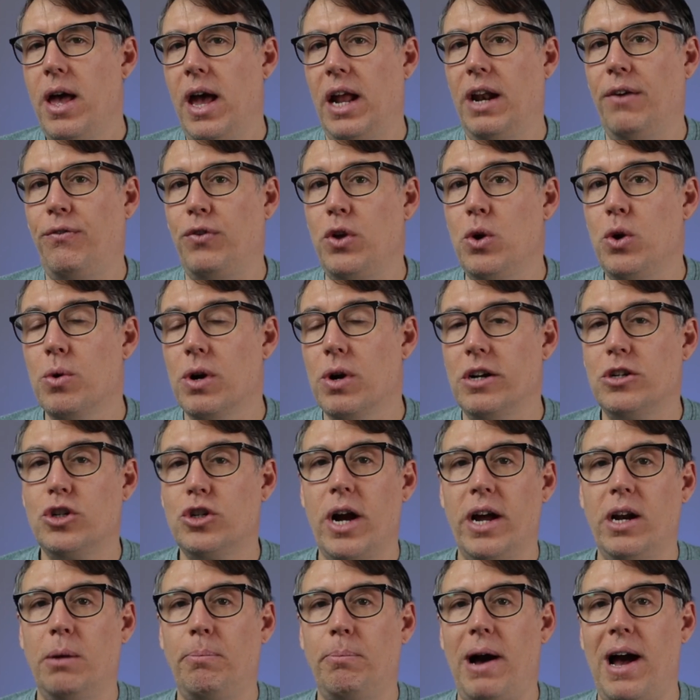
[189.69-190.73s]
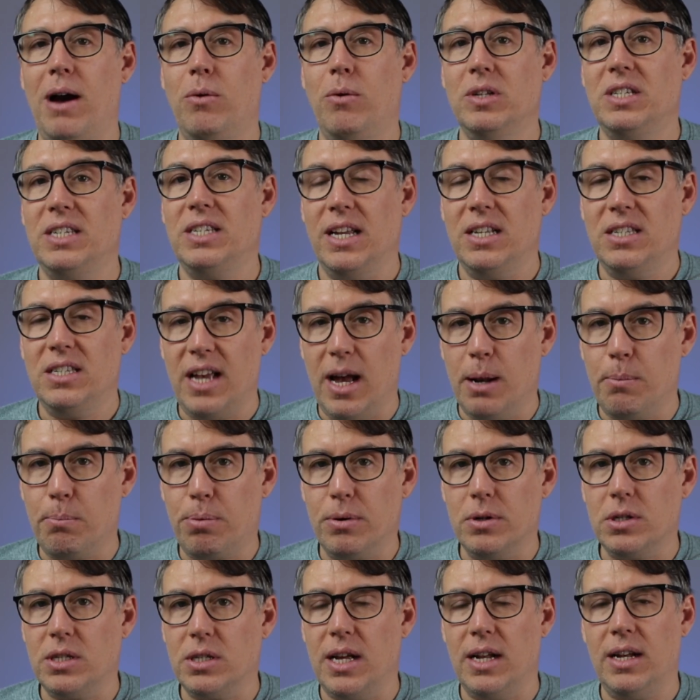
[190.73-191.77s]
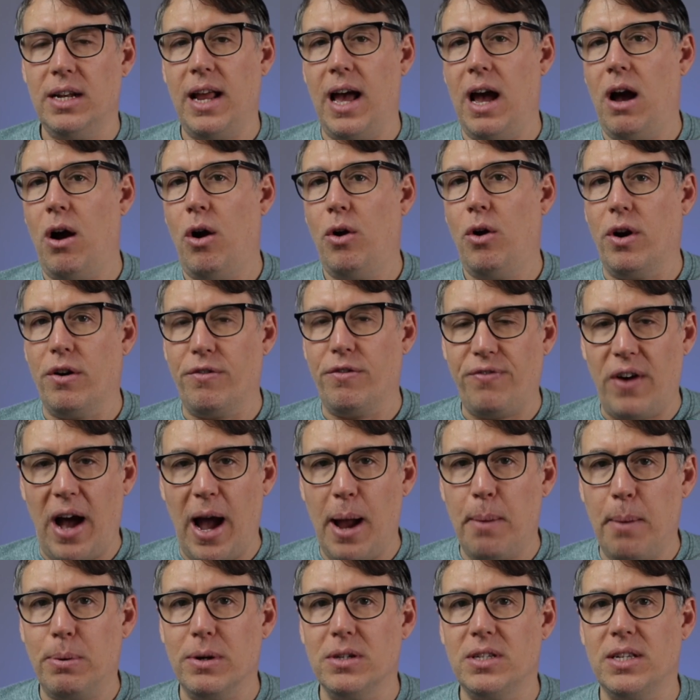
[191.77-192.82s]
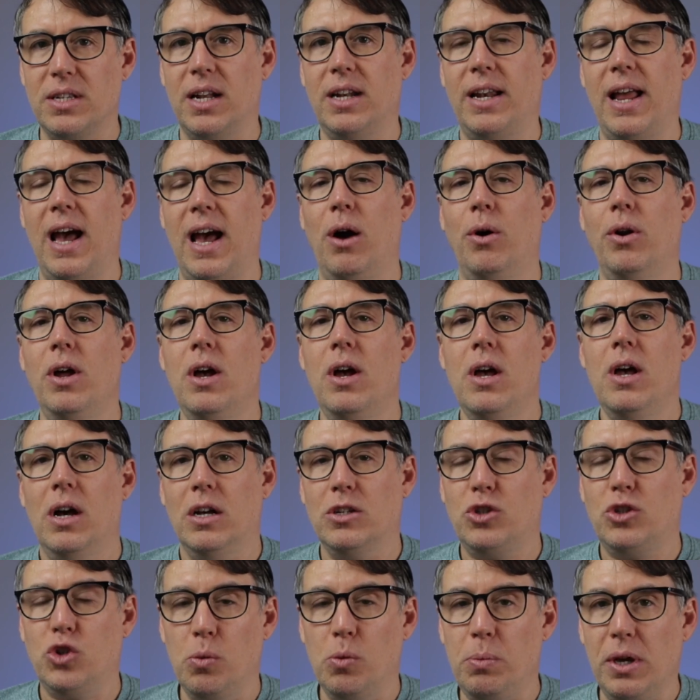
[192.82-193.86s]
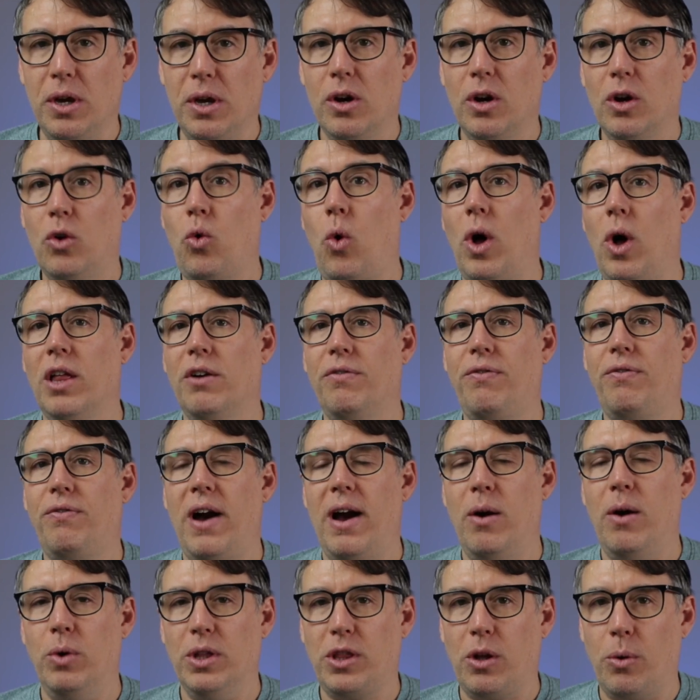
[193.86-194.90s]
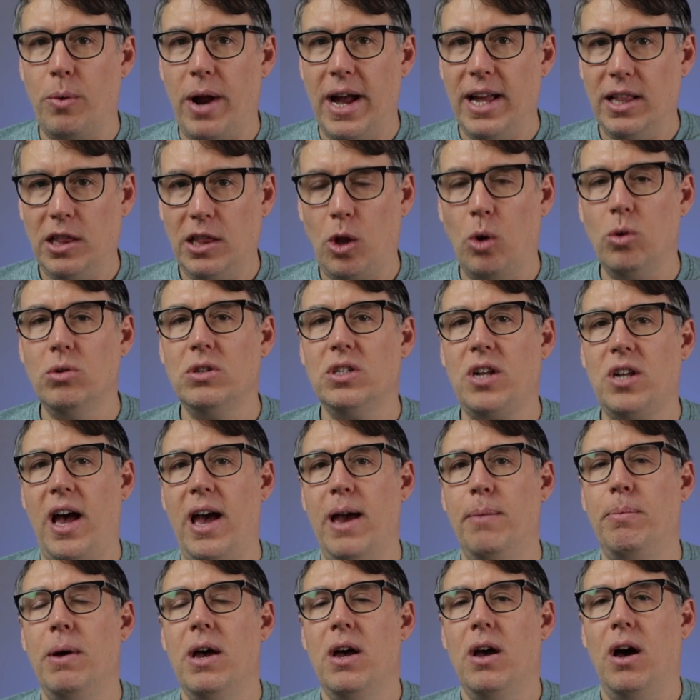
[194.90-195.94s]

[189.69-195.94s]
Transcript: And if you were to try to buy with, say, 10% down or 5% down, assuming you could qualify with the right loan type